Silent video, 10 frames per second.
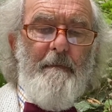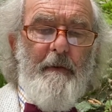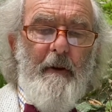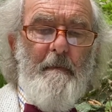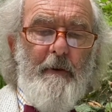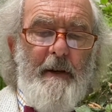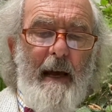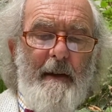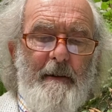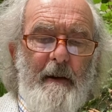for
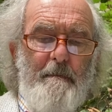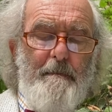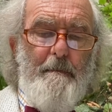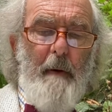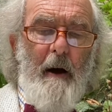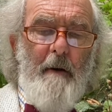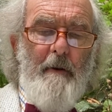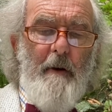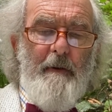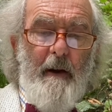Immortality, Burr
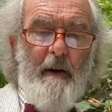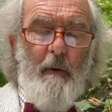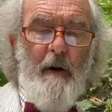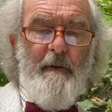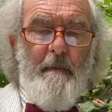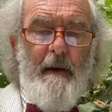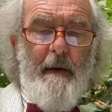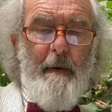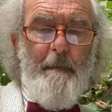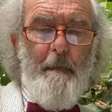wrote, and I quote him here,